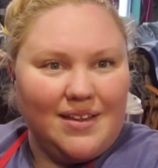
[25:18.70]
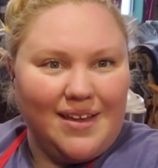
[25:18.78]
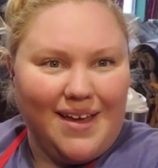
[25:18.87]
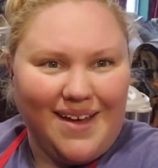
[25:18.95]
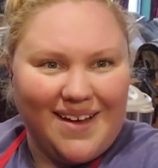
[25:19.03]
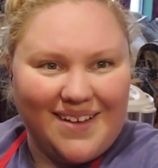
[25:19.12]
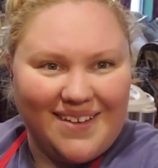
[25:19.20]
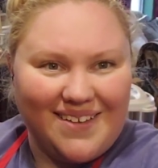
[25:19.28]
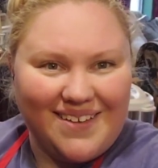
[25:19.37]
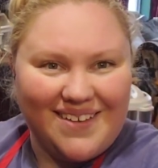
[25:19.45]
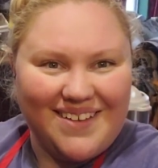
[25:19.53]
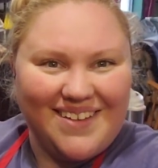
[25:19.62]
yeah,
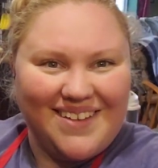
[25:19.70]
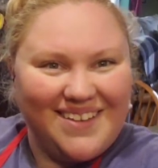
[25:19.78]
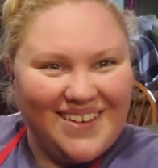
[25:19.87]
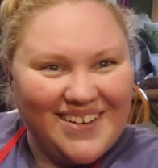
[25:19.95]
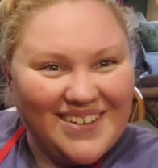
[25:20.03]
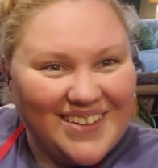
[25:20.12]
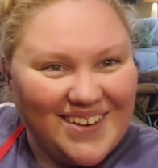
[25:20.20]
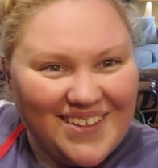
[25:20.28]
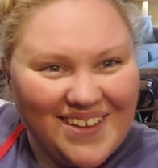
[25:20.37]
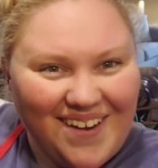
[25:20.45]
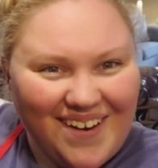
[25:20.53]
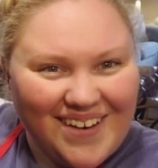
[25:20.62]
there
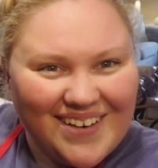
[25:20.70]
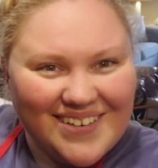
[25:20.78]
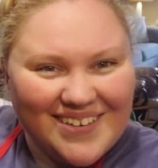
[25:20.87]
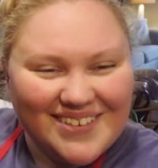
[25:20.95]
they are.